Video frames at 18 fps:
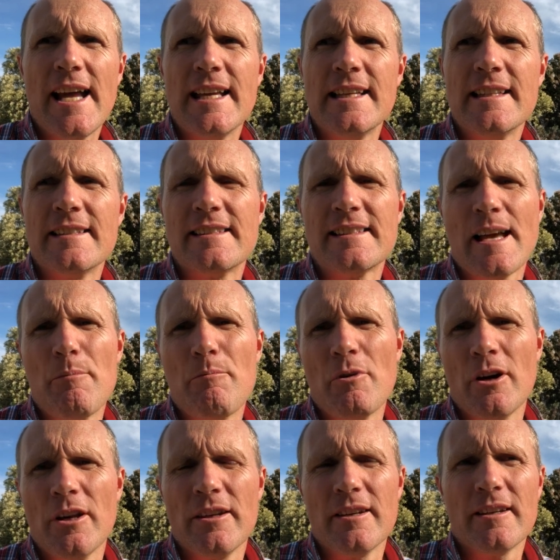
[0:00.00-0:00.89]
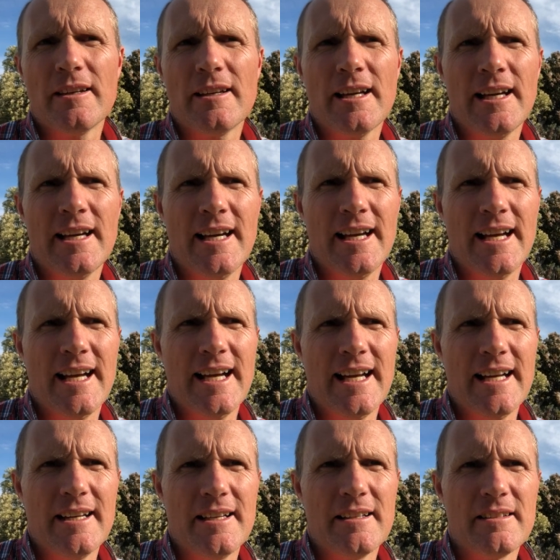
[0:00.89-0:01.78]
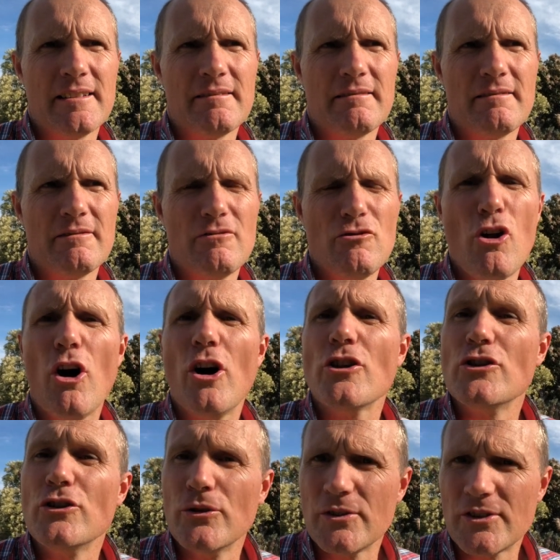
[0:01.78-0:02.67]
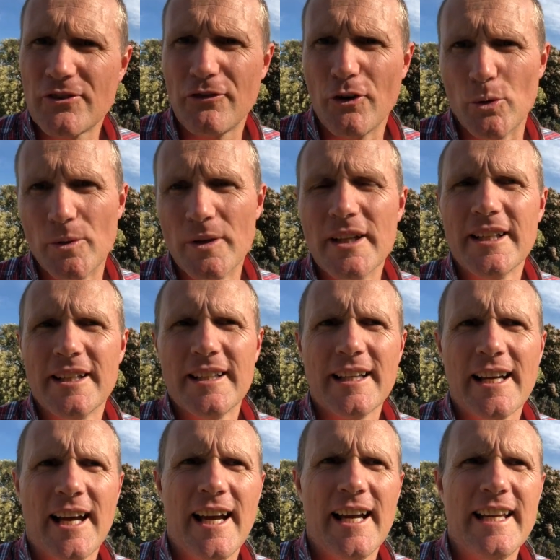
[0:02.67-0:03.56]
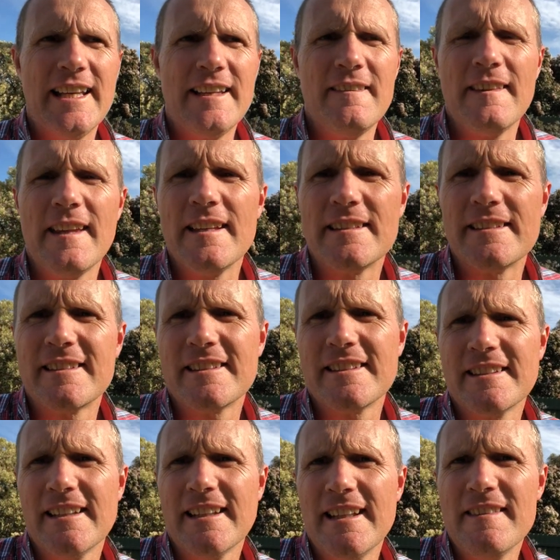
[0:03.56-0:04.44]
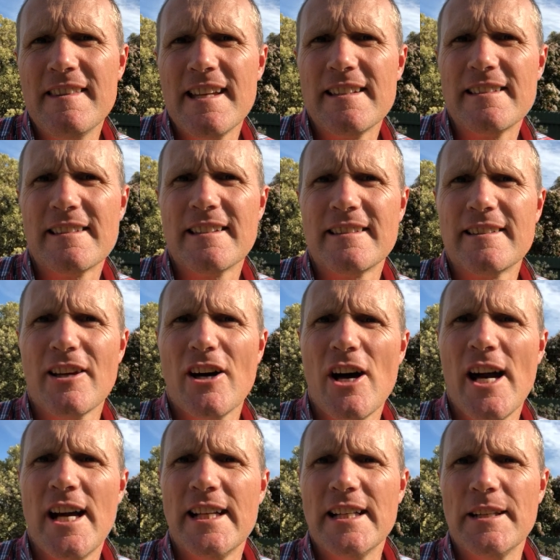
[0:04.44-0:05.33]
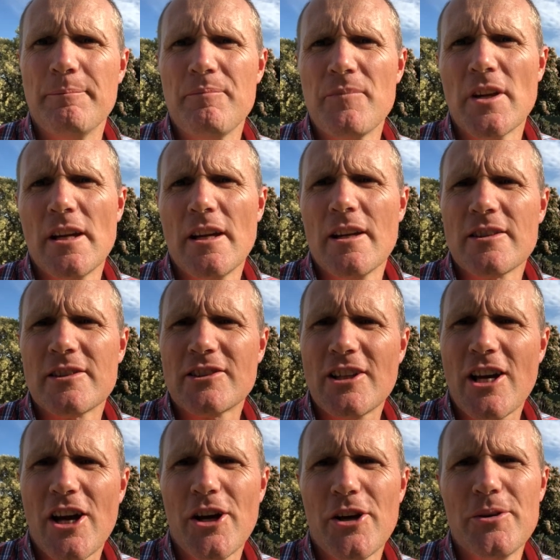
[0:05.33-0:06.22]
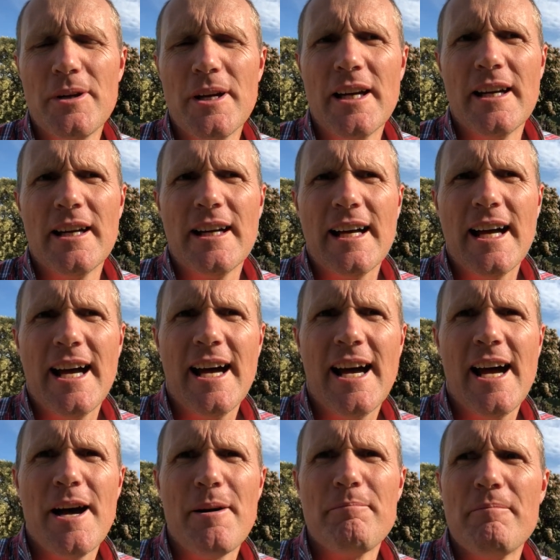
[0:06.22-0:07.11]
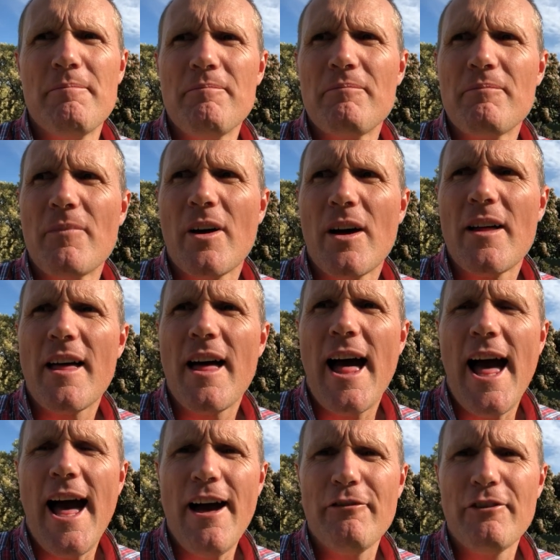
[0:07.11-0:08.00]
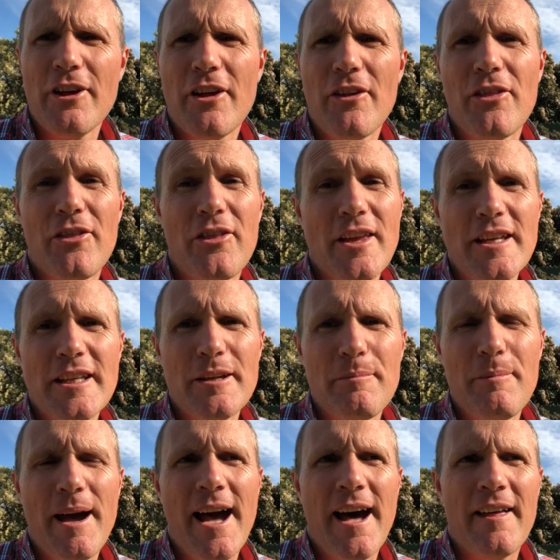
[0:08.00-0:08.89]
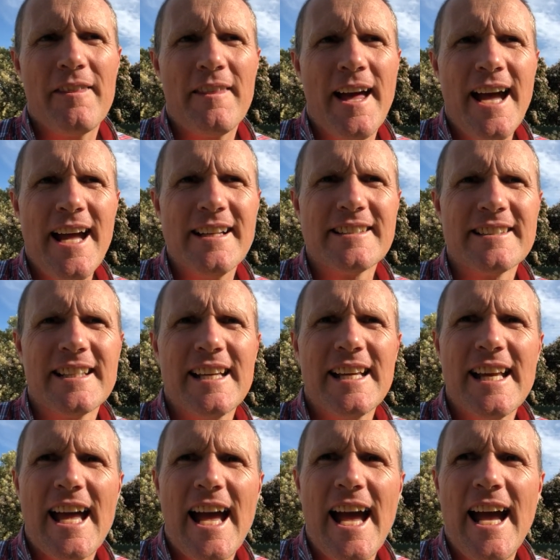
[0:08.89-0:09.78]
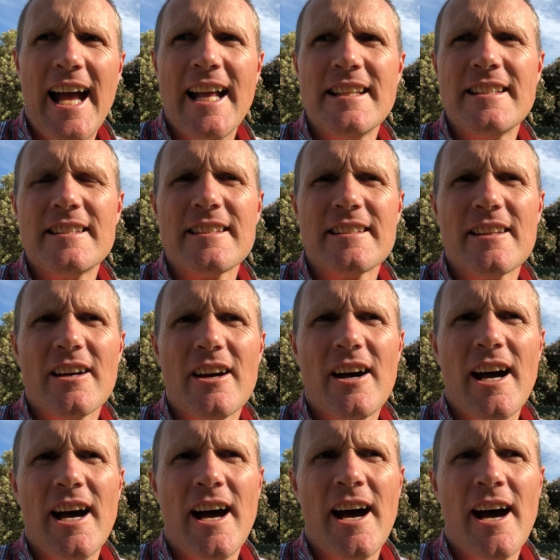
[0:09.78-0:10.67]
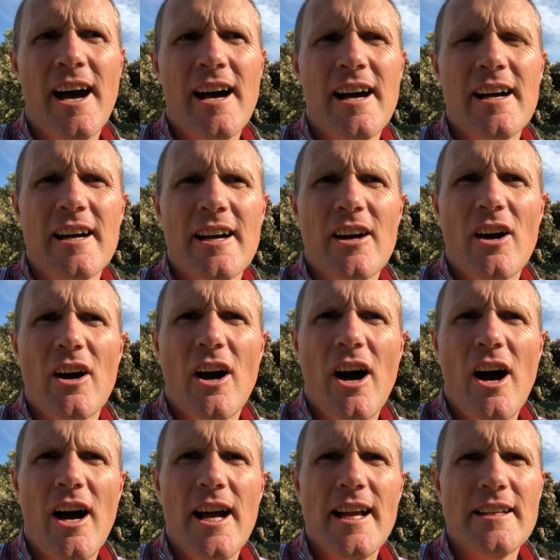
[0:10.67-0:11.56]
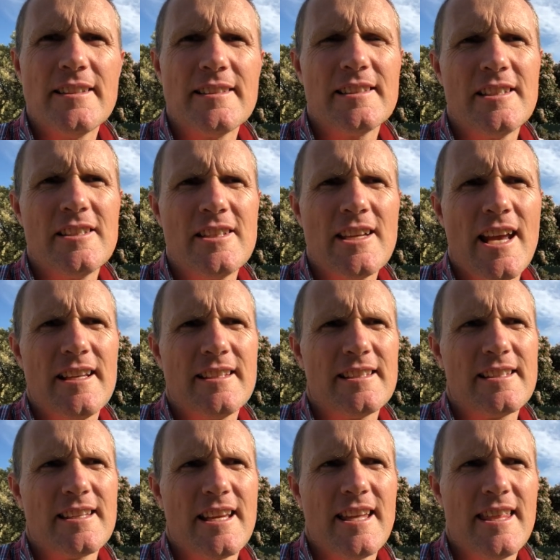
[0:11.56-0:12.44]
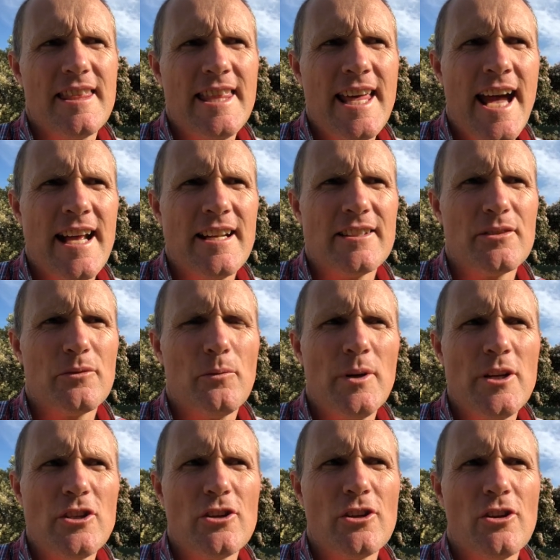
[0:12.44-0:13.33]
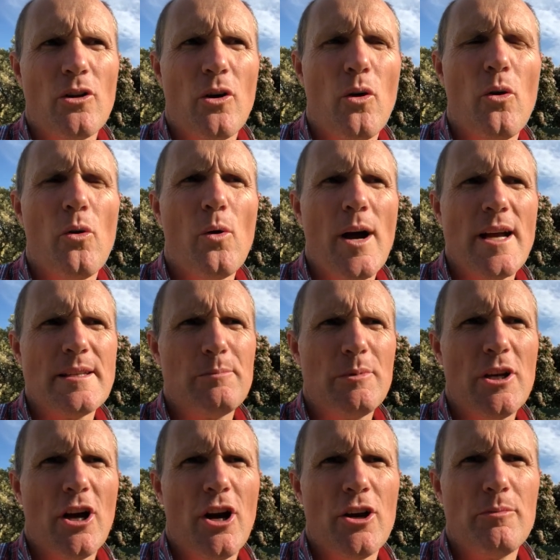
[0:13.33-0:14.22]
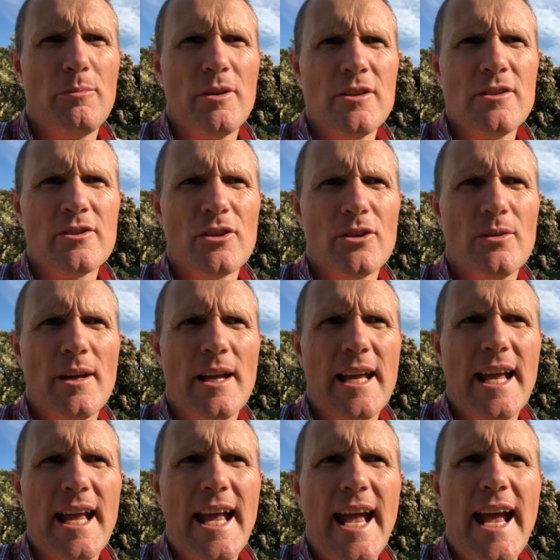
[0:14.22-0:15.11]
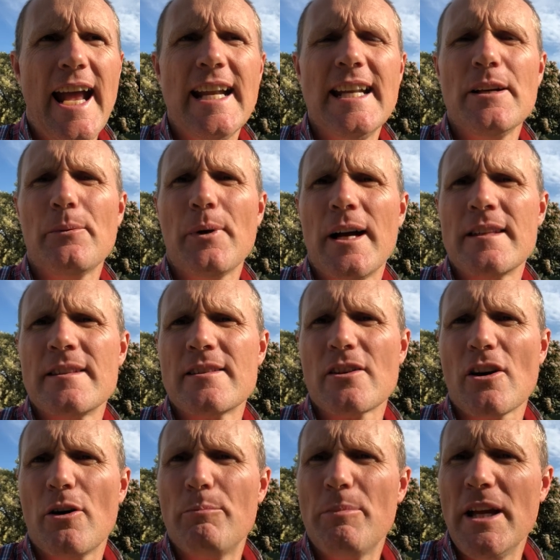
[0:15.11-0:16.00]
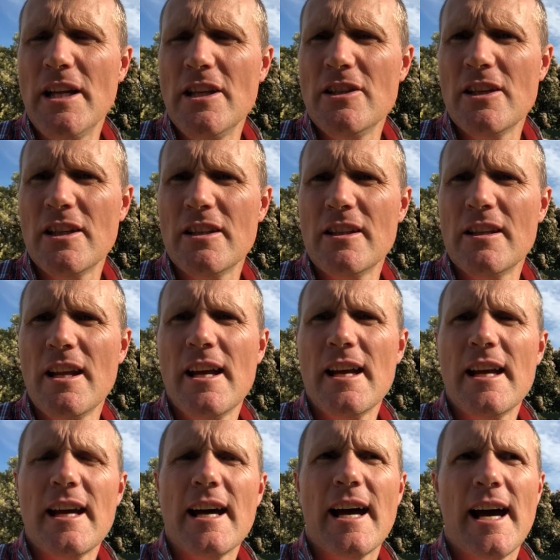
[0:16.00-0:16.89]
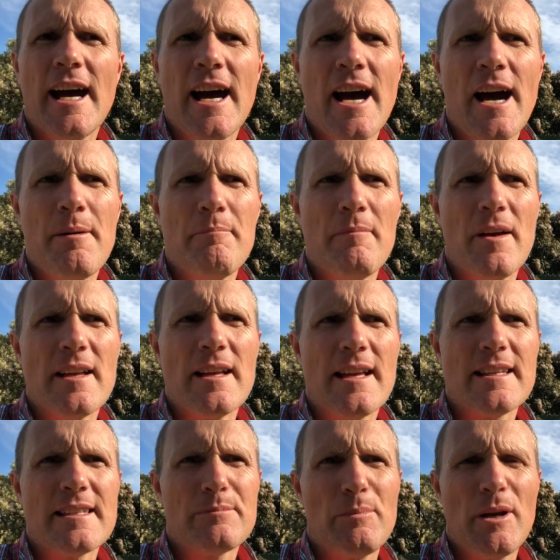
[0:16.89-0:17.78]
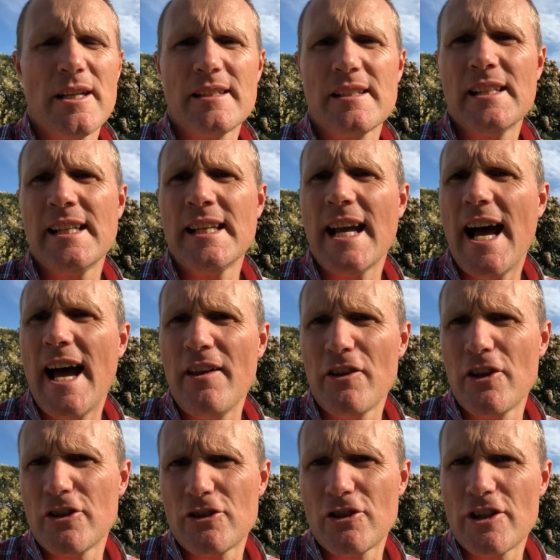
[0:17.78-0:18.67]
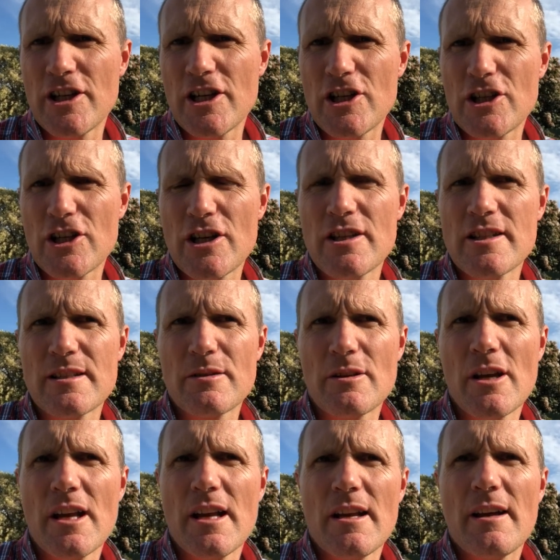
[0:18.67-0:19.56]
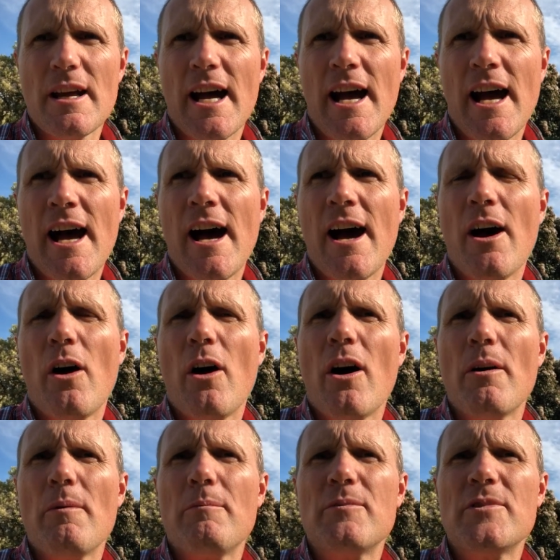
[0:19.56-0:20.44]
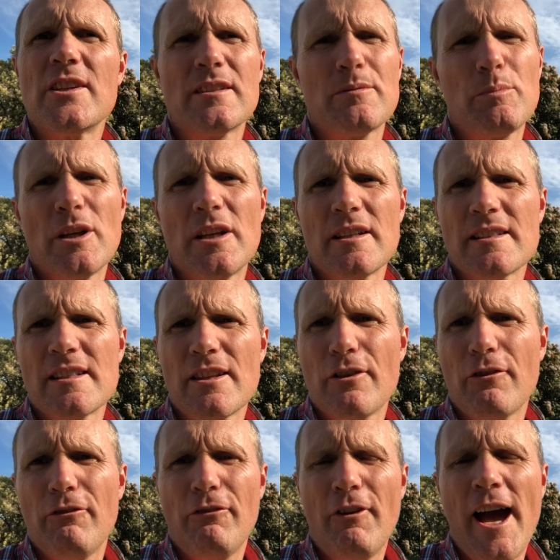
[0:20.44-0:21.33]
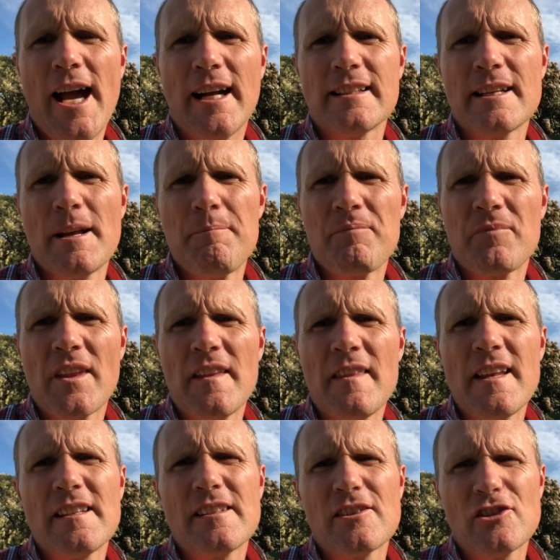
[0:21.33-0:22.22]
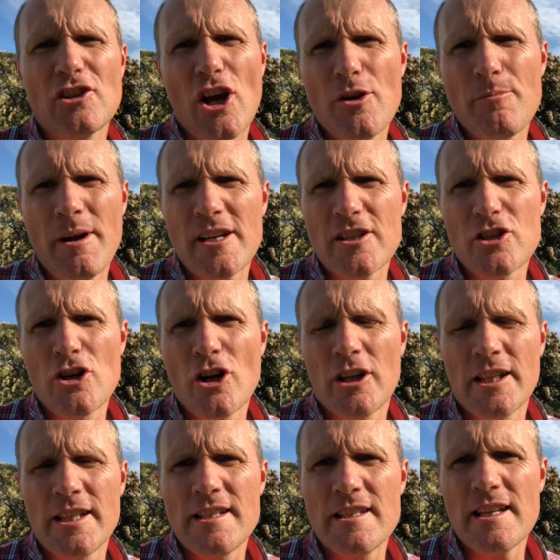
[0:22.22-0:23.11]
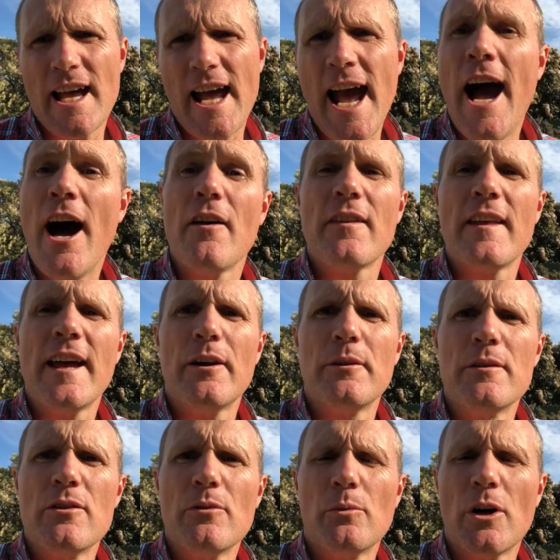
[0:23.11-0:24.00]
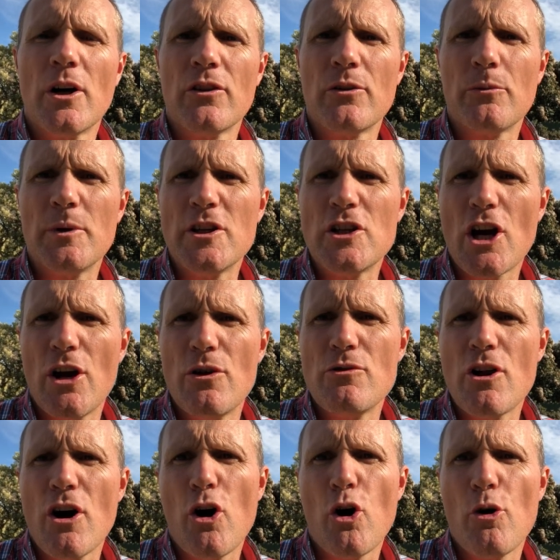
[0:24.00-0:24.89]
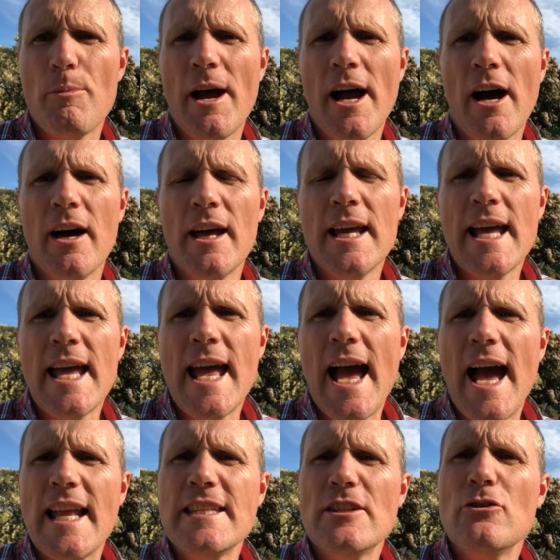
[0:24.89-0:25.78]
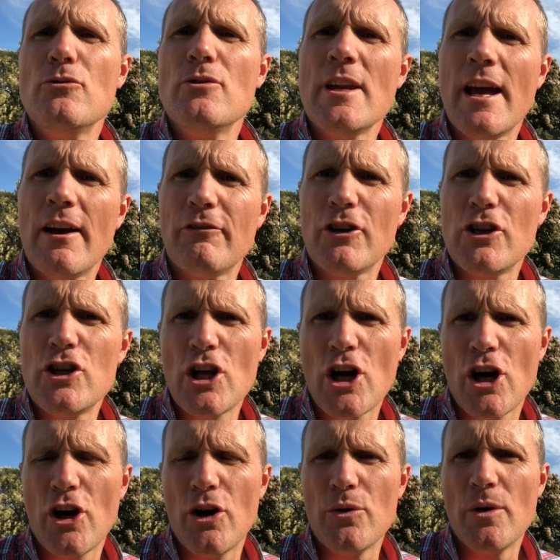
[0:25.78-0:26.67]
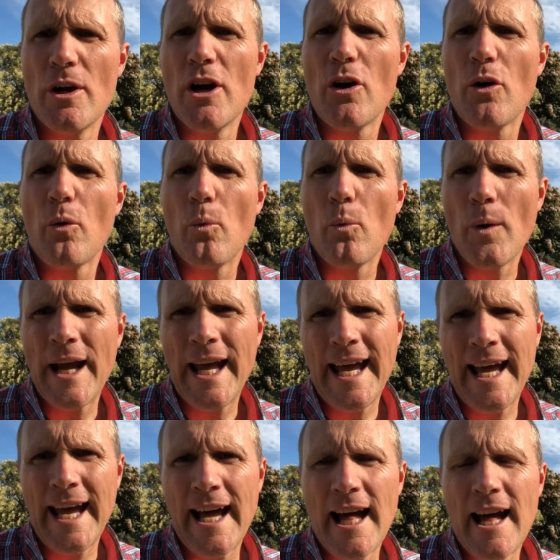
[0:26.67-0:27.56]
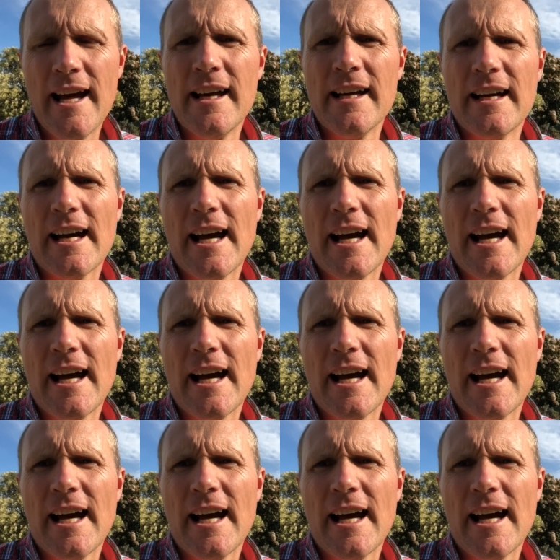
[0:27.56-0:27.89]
is somewhat not useful in this society. So have a think about that, and I suggest that we should always be open to anyone's opinion, especially other traditions, just because of the fact that there's so much knowledge out there in the world that we don't know about, and you never know where